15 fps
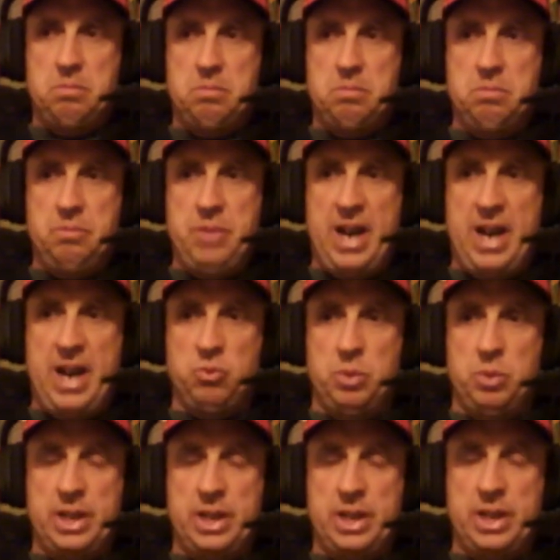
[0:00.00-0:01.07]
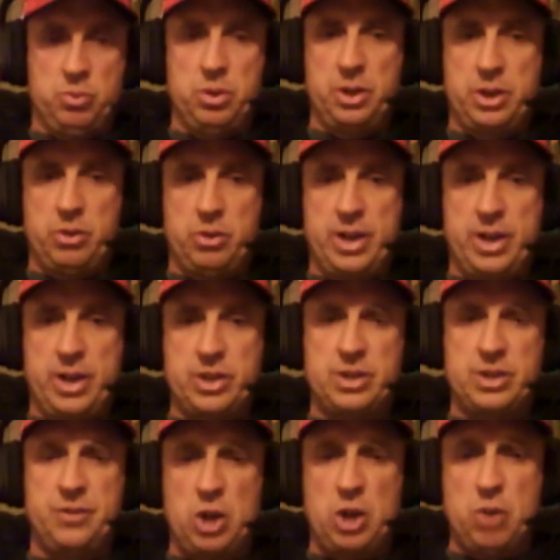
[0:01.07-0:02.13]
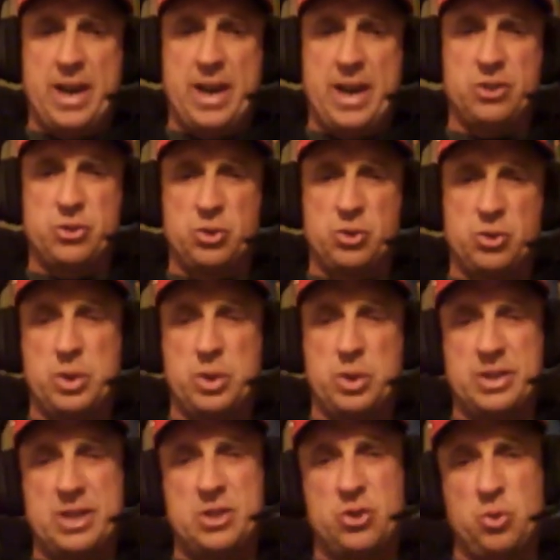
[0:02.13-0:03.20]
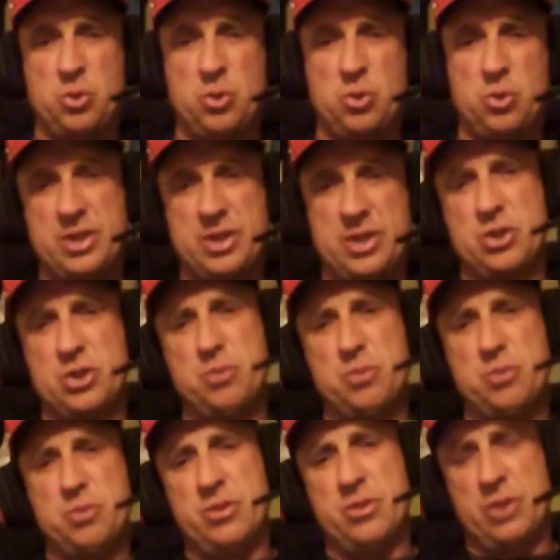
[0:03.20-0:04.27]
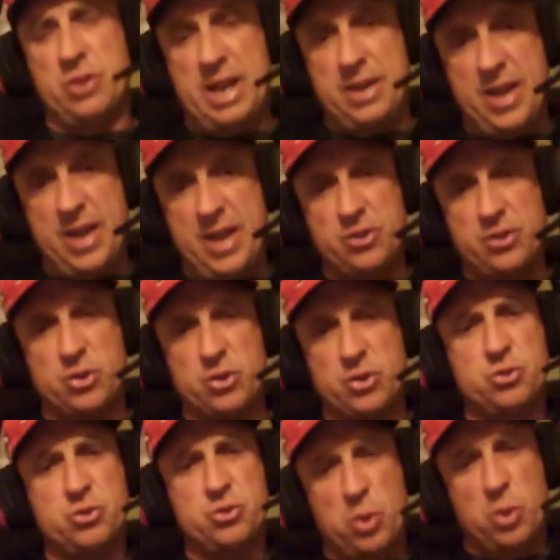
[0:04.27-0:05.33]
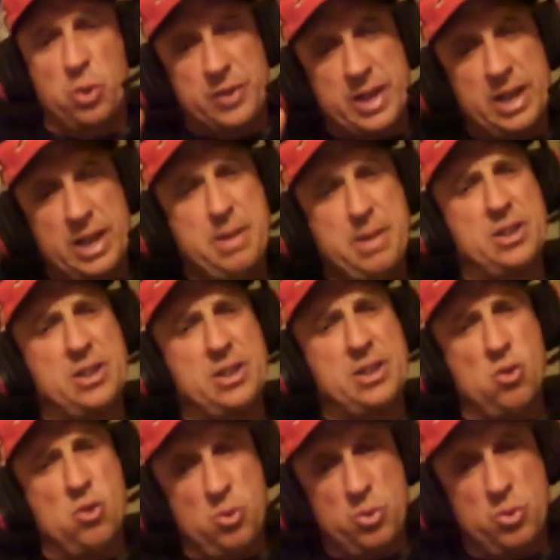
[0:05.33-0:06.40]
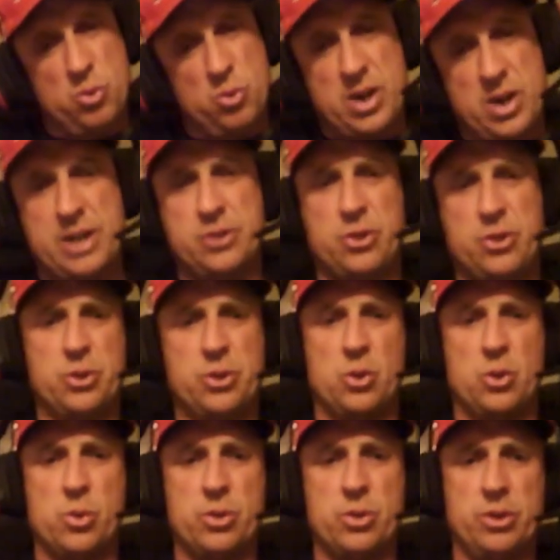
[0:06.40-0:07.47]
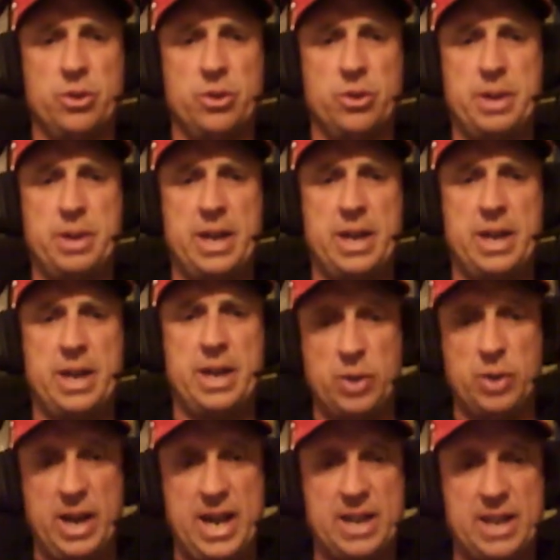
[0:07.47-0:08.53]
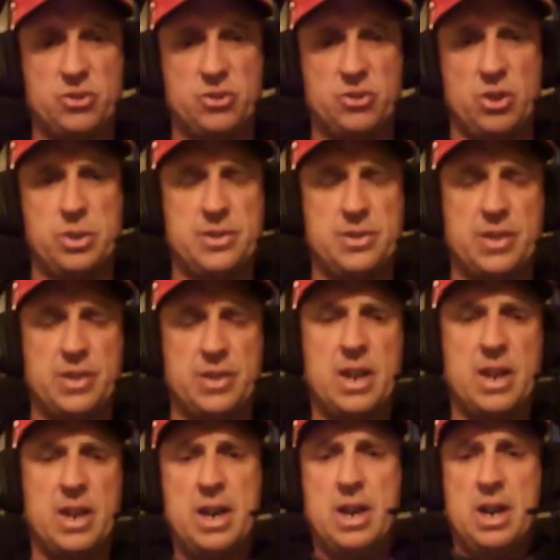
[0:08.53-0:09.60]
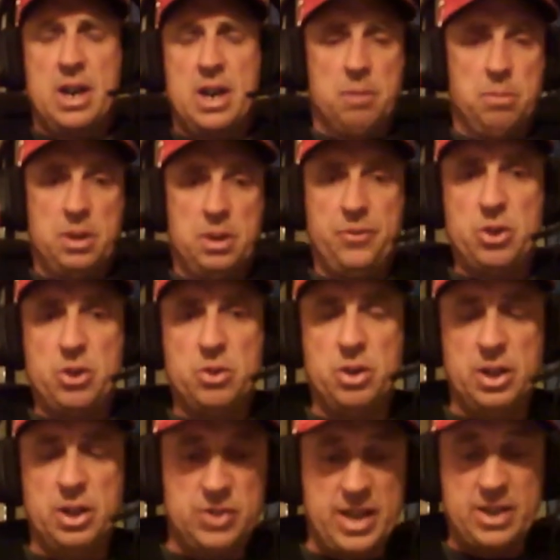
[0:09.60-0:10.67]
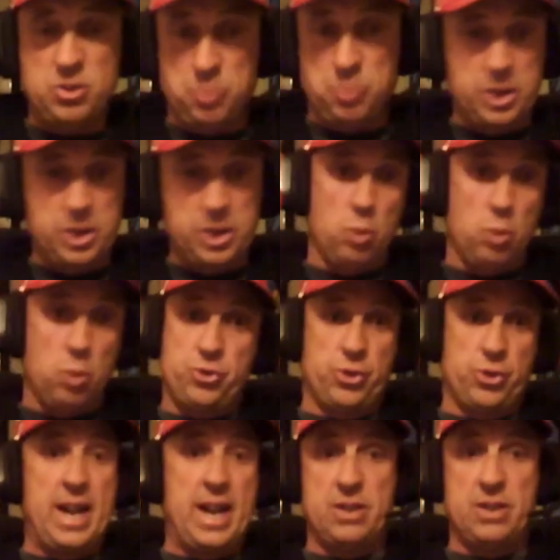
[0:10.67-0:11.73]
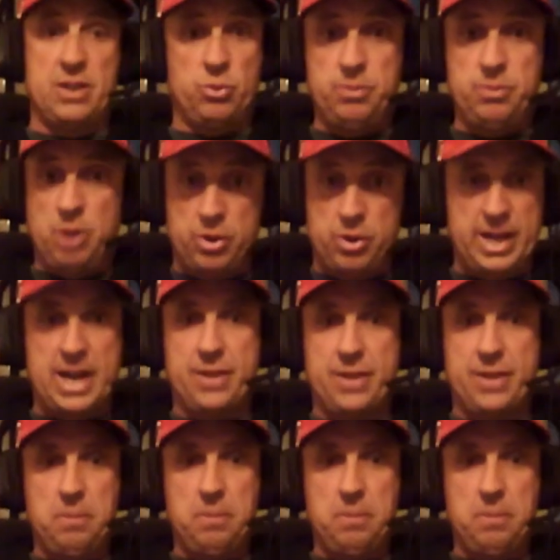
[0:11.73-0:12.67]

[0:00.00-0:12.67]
That's when it gets really crazy, because if you go back to school, it sort of sends this message of, okay, things are sort of getting back to normal. We're trying to turn the corner a little bit. It's okay to start doing these things. But if let's say spring sports are canceled altogether,